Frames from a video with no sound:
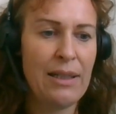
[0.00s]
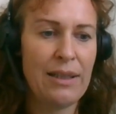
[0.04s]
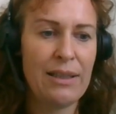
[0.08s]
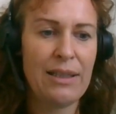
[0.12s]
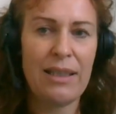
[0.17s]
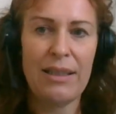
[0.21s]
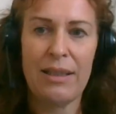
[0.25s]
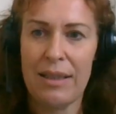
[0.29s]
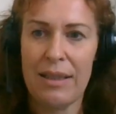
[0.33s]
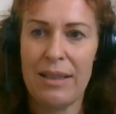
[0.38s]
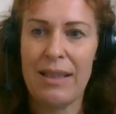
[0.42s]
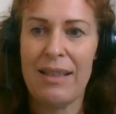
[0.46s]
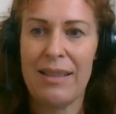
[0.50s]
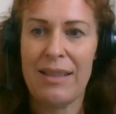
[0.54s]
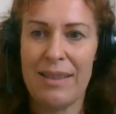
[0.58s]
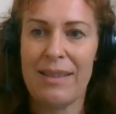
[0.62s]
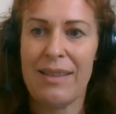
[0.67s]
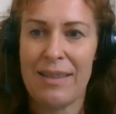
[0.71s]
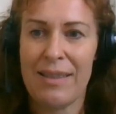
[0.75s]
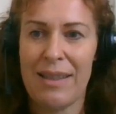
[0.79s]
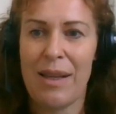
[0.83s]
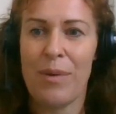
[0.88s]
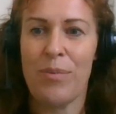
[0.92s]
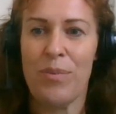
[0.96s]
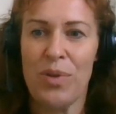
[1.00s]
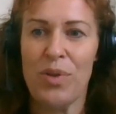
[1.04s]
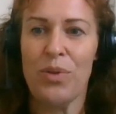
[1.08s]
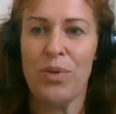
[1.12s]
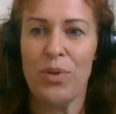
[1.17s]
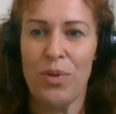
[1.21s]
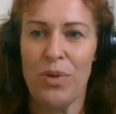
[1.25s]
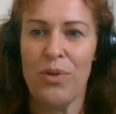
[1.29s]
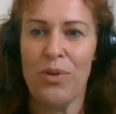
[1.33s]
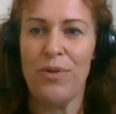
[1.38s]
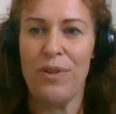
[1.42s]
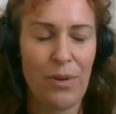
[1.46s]
And that is some
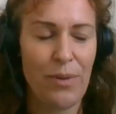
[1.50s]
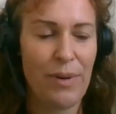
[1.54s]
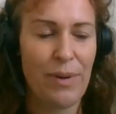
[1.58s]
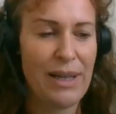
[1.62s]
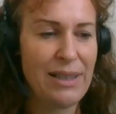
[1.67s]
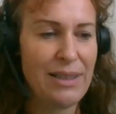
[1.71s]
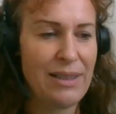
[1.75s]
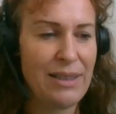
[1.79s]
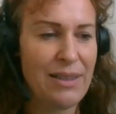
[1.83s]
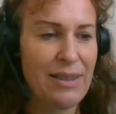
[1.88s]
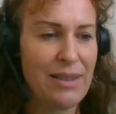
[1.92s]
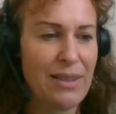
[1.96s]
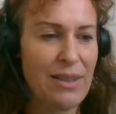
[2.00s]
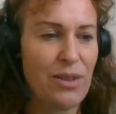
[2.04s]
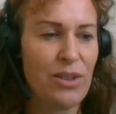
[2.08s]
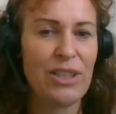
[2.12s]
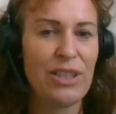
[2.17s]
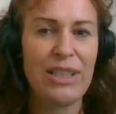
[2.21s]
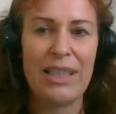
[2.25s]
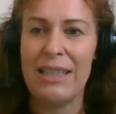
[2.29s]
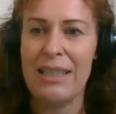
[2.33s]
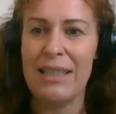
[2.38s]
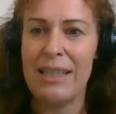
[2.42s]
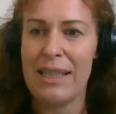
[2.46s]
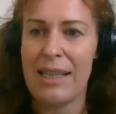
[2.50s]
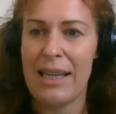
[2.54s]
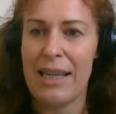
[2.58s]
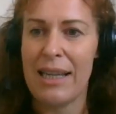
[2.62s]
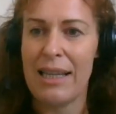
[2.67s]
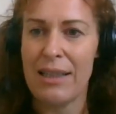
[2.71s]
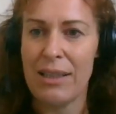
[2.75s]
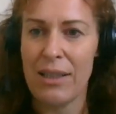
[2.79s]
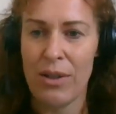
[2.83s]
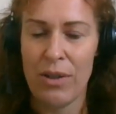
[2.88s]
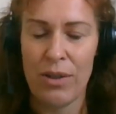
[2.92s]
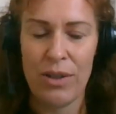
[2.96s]
sort of a quite good
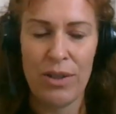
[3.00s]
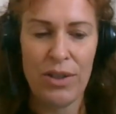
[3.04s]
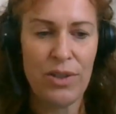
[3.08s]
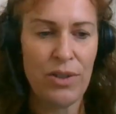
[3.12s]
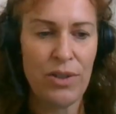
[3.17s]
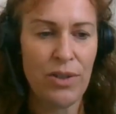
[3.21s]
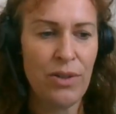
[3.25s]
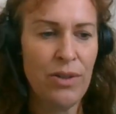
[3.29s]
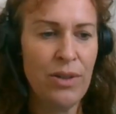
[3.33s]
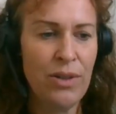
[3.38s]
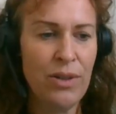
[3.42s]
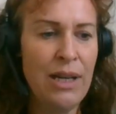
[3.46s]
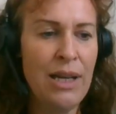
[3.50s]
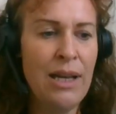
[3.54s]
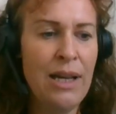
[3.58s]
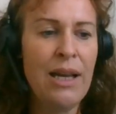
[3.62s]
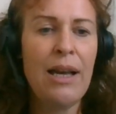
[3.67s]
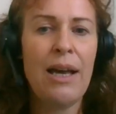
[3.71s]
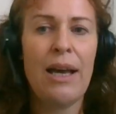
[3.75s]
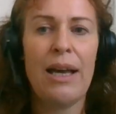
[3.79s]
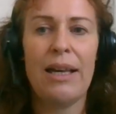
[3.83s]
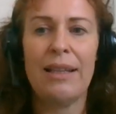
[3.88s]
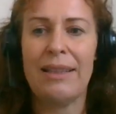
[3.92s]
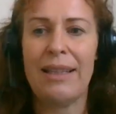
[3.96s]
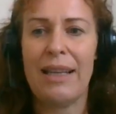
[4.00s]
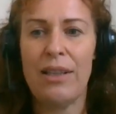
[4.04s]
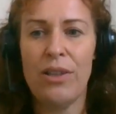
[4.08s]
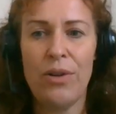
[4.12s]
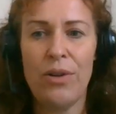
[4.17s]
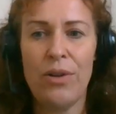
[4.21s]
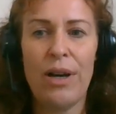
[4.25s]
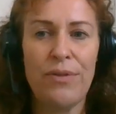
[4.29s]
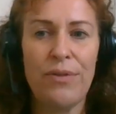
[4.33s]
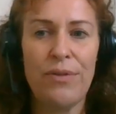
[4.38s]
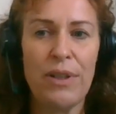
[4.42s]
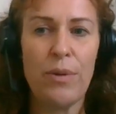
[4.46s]
indicator also. And then you
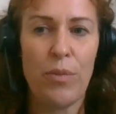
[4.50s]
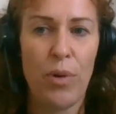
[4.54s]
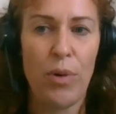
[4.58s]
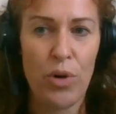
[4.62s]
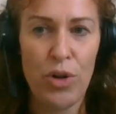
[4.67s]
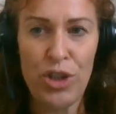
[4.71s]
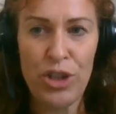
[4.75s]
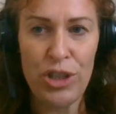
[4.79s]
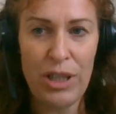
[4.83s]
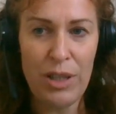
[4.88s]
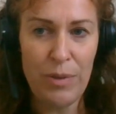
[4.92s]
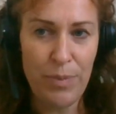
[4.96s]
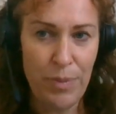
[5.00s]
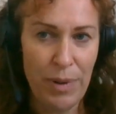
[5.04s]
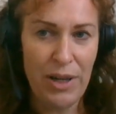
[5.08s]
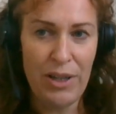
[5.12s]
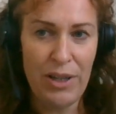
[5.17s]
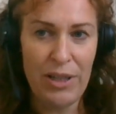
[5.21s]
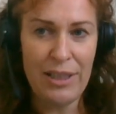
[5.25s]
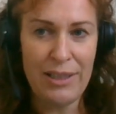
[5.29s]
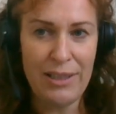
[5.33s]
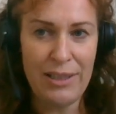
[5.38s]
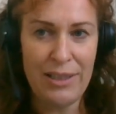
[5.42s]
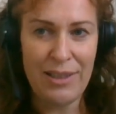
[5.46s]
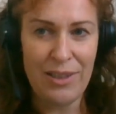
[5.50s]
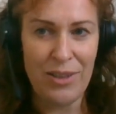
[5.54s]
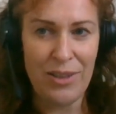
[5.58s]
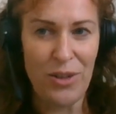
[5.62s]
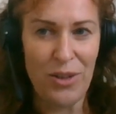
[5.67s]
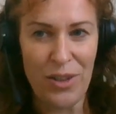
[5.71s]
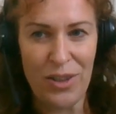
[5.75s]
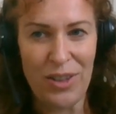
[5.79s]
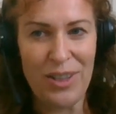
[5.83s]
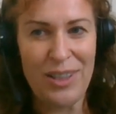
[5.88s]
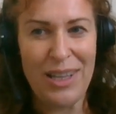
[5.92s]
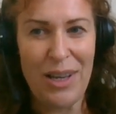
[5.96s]
have the emotional part.
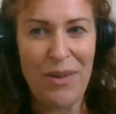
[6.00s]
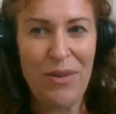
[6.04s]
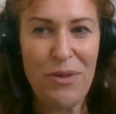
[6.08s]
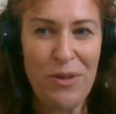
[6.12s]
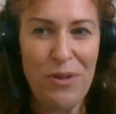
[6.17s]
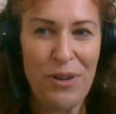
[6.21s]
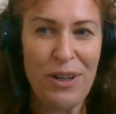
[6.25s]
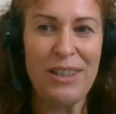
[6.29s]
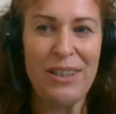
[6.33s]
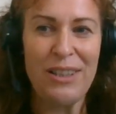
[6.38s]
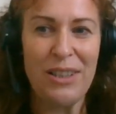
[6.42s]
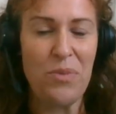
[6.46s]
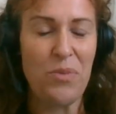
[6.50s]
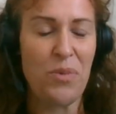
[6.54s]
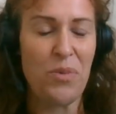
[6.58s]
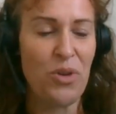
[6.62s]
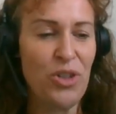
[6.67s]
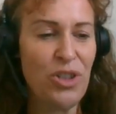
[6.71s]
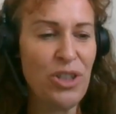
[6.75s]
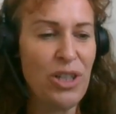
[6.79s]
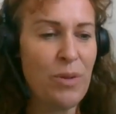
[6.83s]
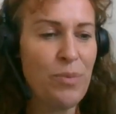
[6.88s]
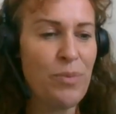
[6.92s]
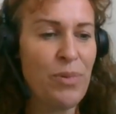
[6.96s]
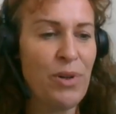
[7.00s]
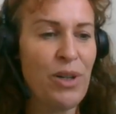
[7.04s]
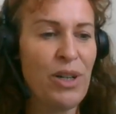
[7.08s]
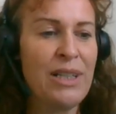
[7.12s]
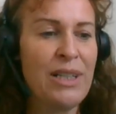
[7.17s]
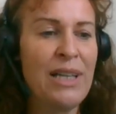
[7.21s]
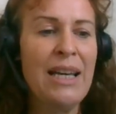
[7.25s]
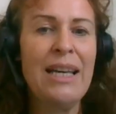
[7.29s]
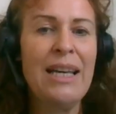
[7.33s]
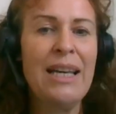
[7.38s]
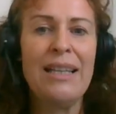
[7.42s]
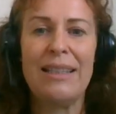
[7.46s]
So never forget the emotional part.
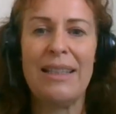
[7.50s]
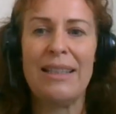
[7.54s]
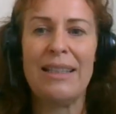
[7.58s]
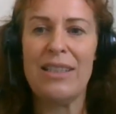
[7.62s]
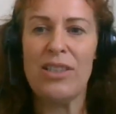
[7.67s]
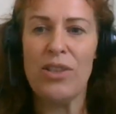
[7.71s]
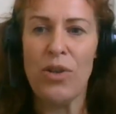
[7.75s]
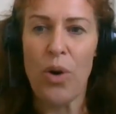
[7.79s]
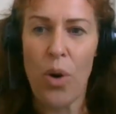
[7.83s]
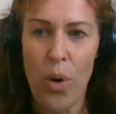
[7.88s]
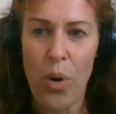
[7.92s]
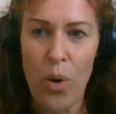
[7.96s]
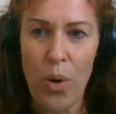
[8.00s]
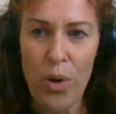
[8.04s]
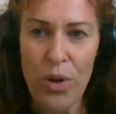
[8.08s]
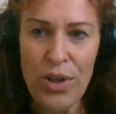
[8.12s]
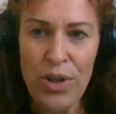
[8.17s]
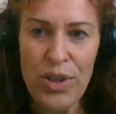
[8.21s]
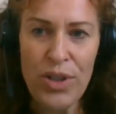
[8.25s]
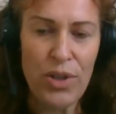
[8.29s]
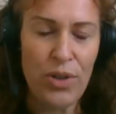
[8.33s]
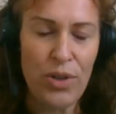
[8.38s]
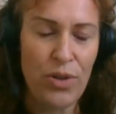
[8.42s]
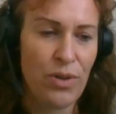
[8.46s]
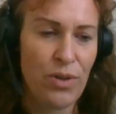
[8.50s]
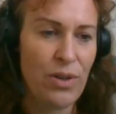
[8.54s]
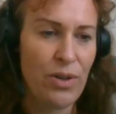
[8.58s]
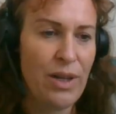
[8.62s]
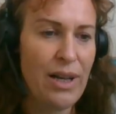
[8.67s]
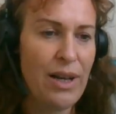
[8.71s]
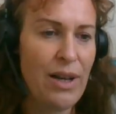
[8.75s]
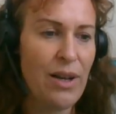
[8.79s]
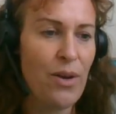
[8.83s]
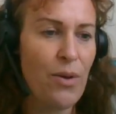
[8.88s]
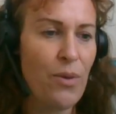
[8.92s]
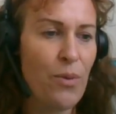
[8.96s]
That is also
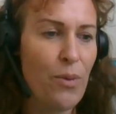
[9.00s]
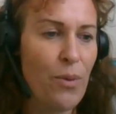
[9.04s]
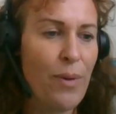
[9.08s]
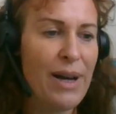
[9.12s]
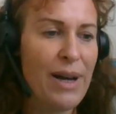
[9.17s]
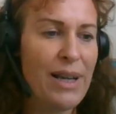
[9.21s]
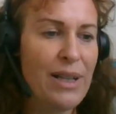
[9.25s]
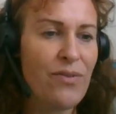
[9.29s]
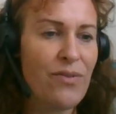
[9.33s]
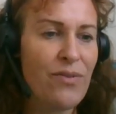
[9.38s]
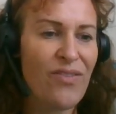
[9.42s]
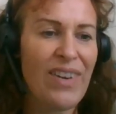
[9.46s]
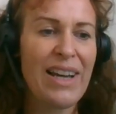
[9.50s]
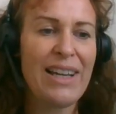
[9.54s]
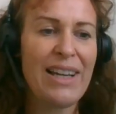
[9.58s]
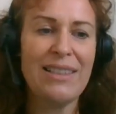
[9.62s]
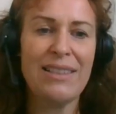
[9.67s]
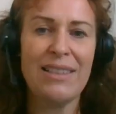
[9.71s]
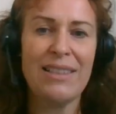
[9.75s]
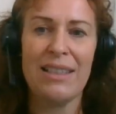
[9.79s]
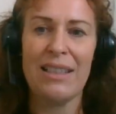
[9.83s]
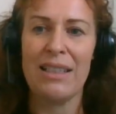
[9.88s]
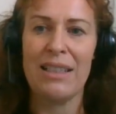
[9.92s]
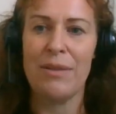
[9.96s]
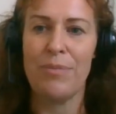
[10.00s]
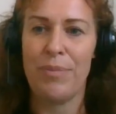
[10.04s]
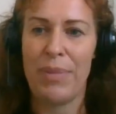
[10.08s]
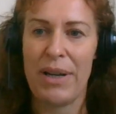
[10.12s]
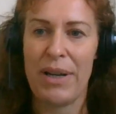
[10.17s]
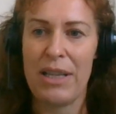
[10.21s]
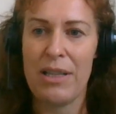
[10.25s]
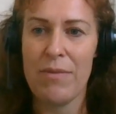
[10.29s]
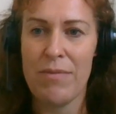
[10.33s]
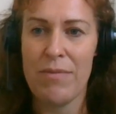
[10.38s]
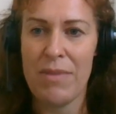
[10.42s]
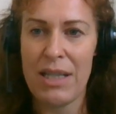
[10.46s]
a quite vital
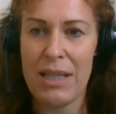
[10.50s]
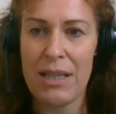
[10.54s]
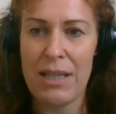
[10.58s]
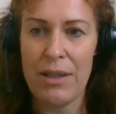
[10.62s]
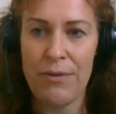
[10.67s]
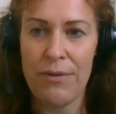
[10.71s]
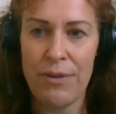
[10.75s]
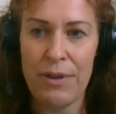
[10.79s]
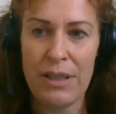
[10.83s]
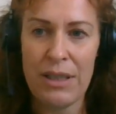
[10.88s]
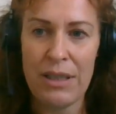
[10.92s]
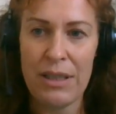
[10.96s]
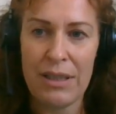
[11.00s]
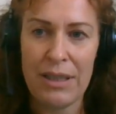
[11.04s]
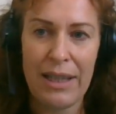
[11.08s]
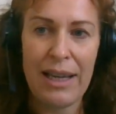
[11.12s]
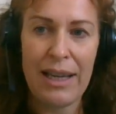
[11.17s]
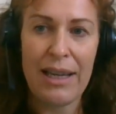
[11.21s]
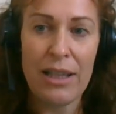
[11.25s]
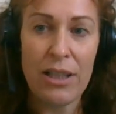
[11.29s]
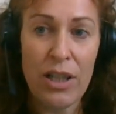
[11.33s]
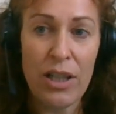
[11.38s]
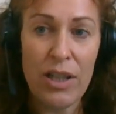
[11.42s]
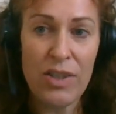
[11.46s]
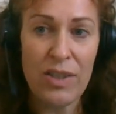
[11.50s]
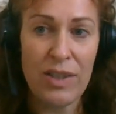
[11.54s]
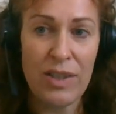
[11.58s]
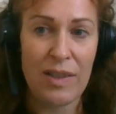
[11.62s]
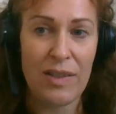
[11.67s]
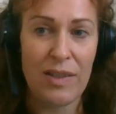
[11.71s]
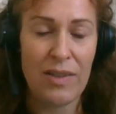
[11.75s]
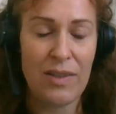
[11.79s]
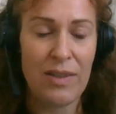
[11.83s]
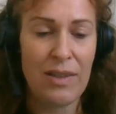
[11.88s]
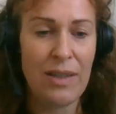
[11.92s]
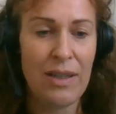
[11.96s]
biomarker for
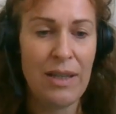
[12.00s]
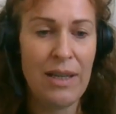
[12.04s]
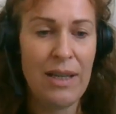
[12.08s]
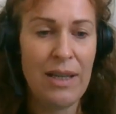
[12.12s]
diagnostics.